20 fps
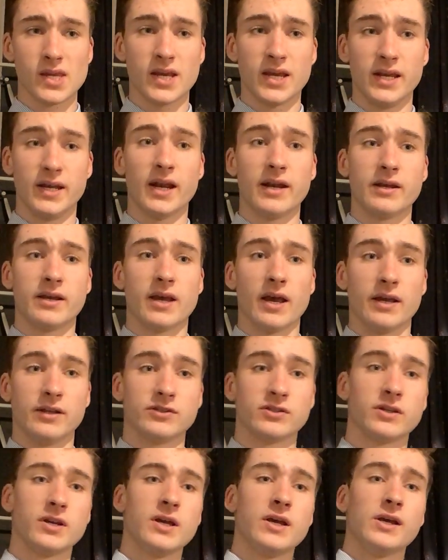In any
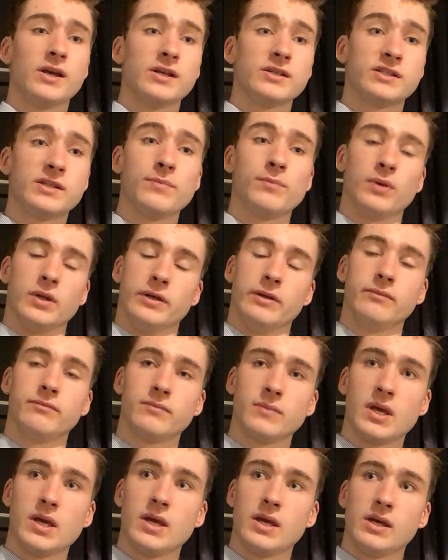case, simply,
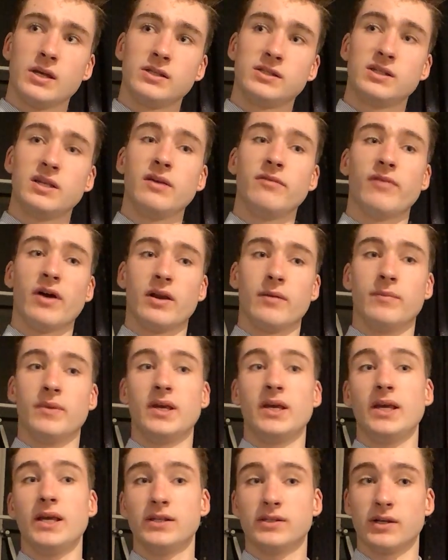Sea Venom
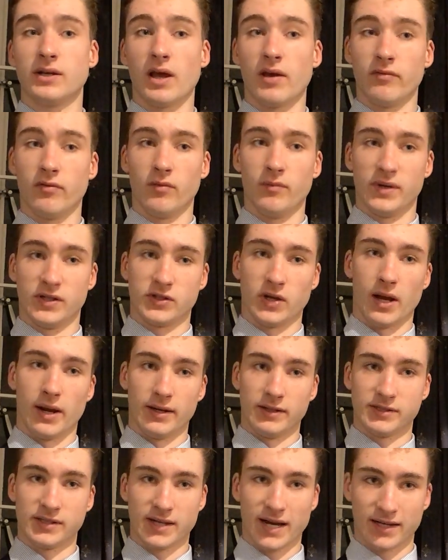is a naval missile.
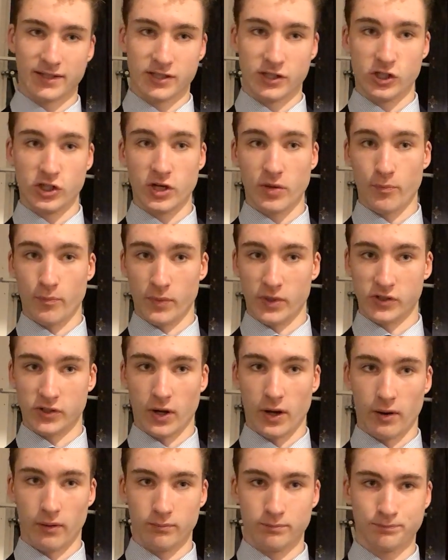It's an anti-ship
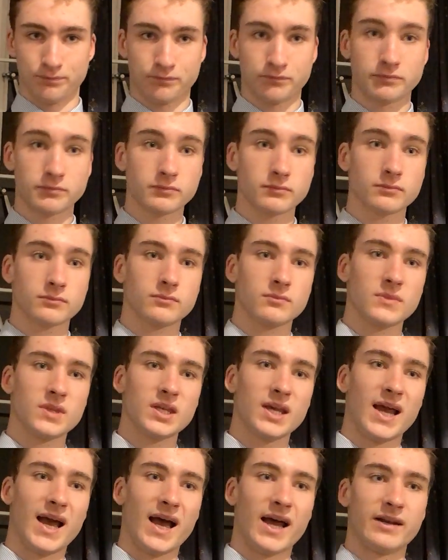missile,
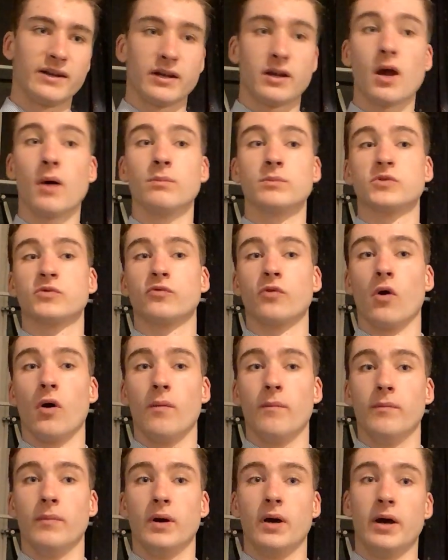and it comes
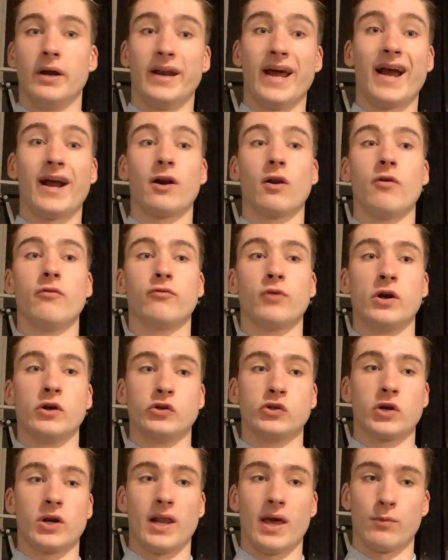from an
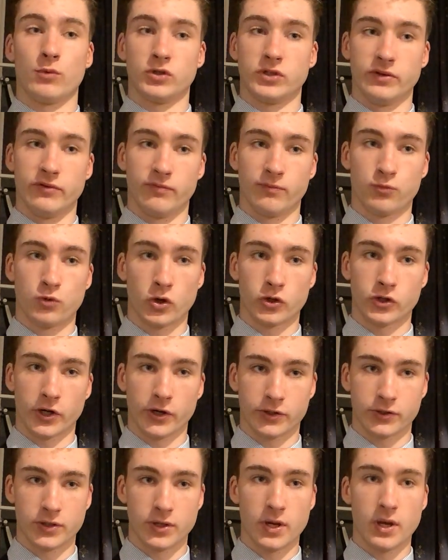Anglo-French collaborative
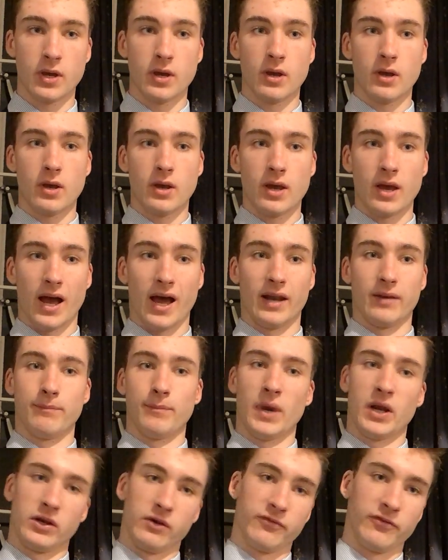project and
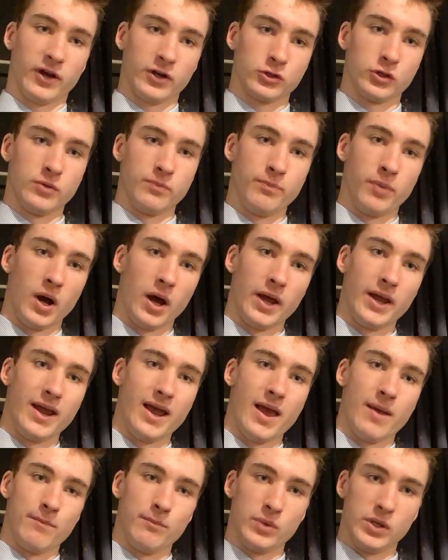manufactured by
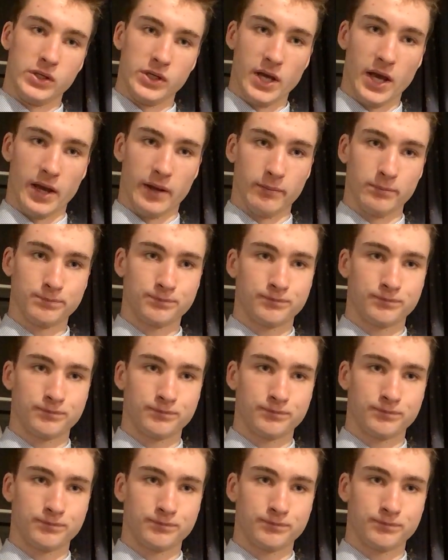MBDA.